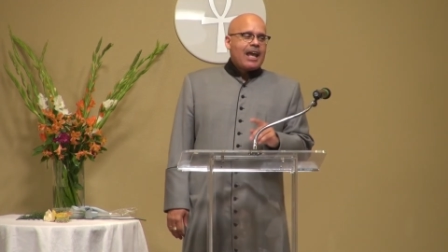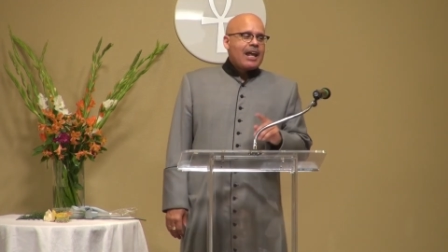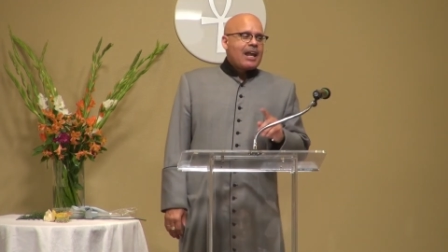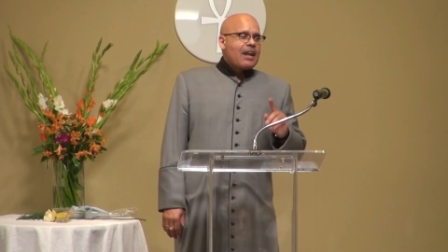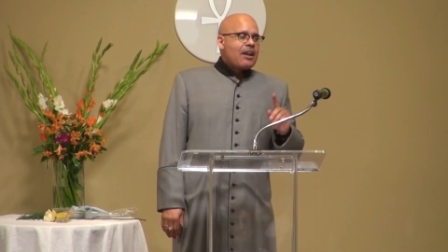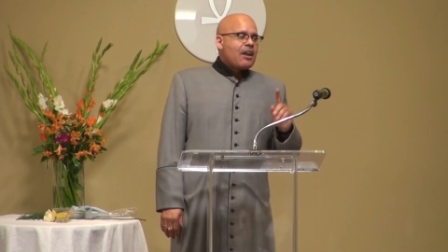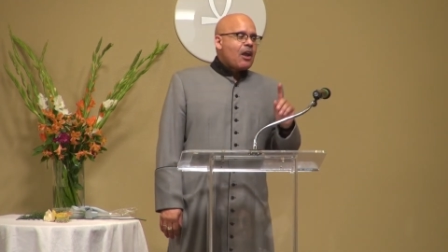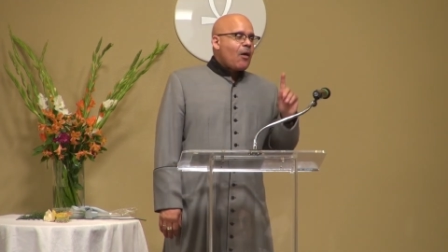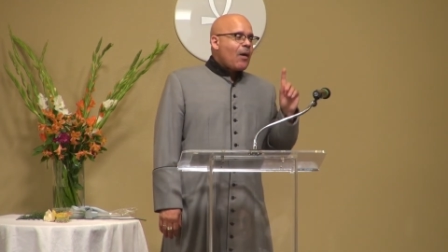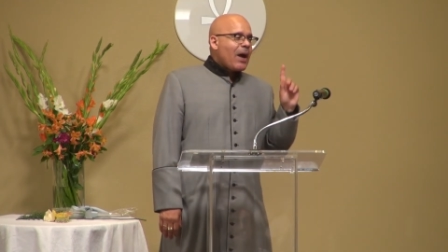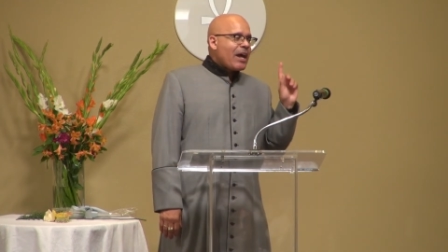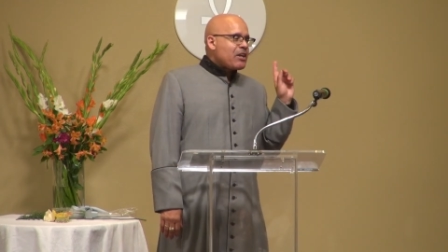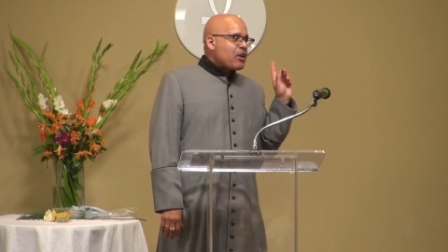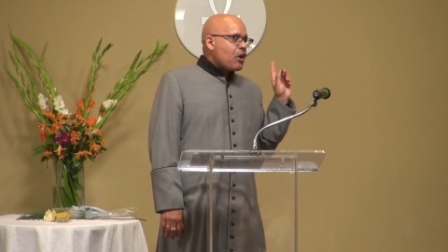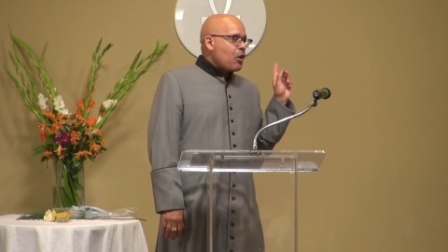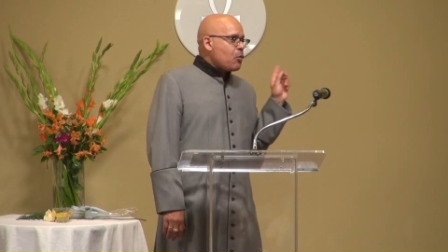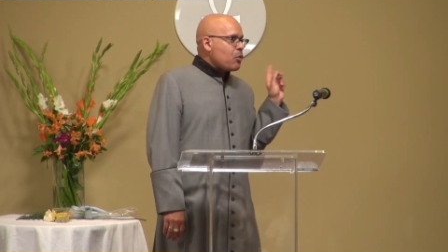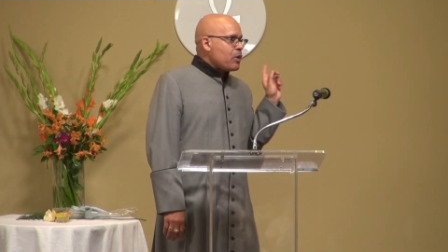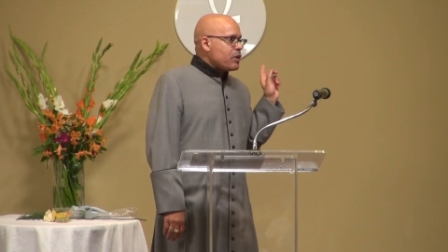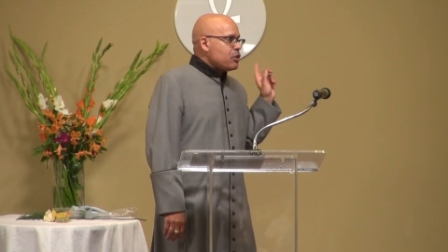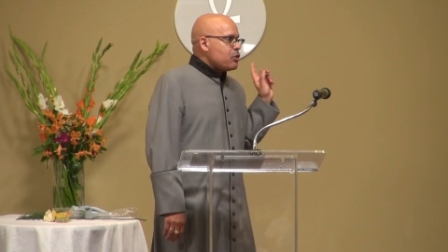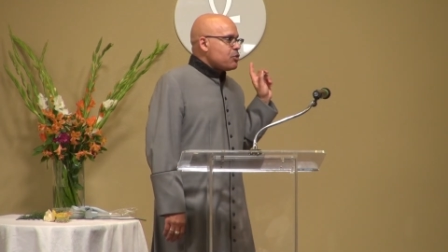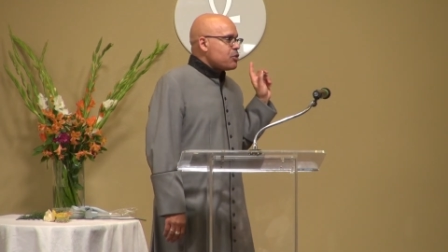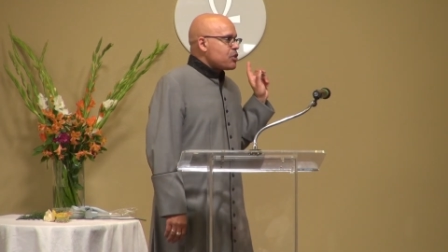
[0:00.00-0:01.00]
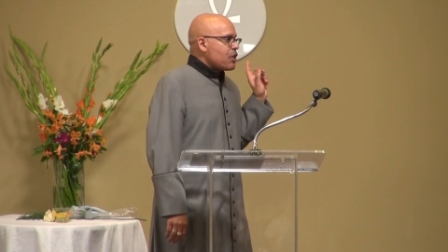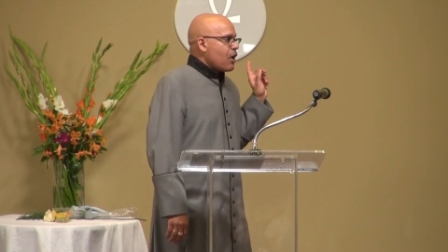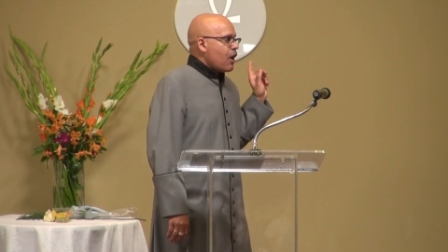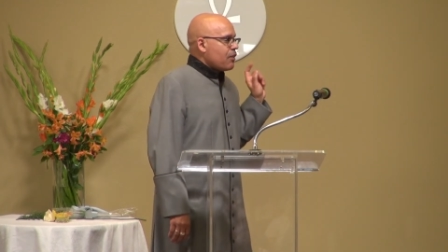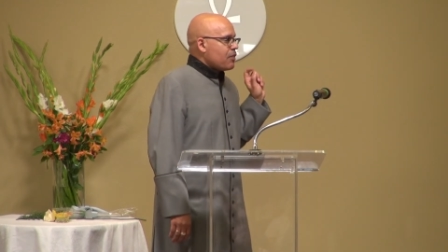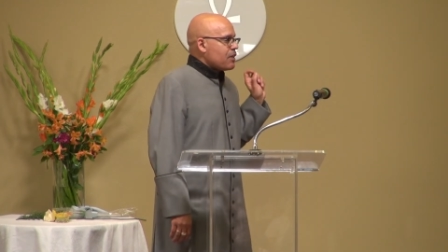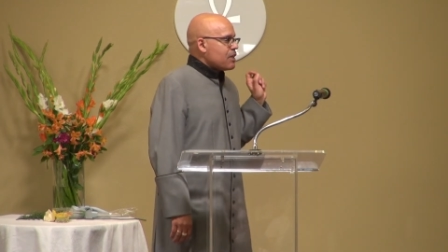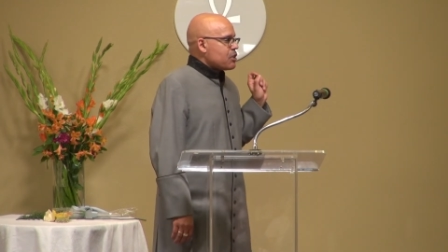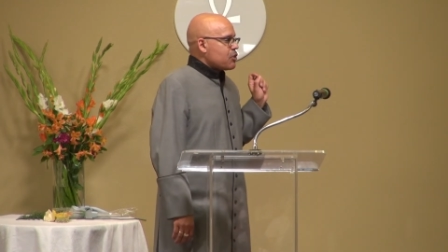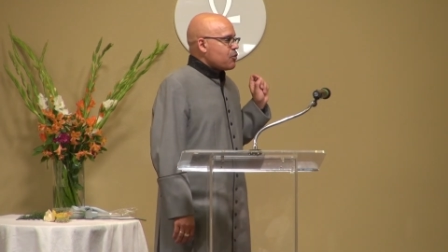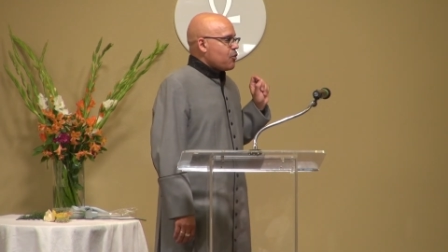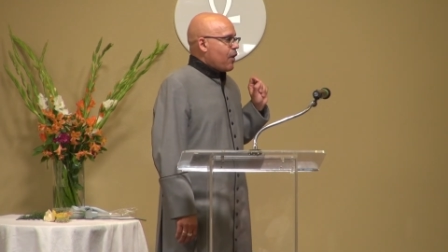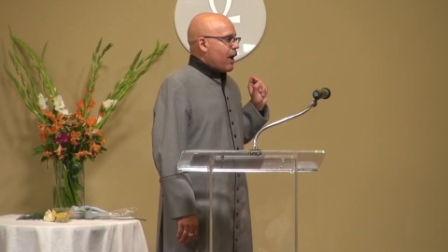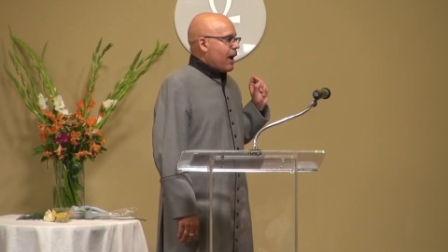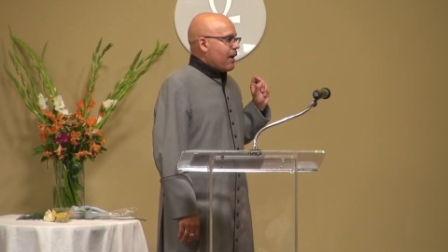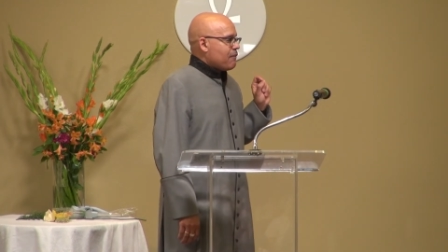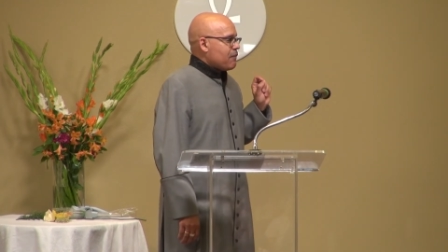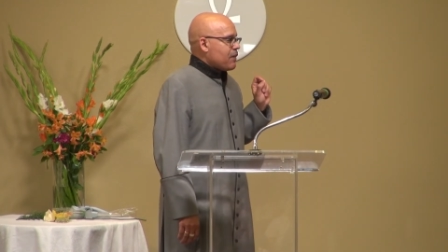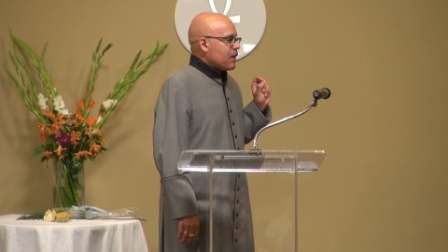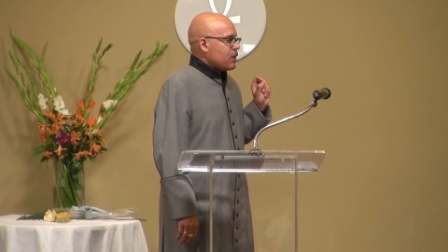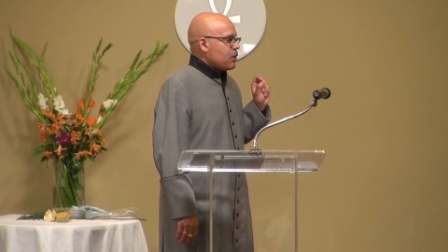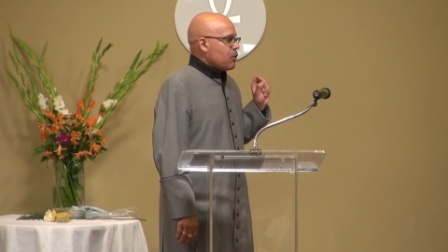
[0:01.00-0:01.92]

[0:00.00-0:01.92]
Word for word: Now, I know when you saw this graphic,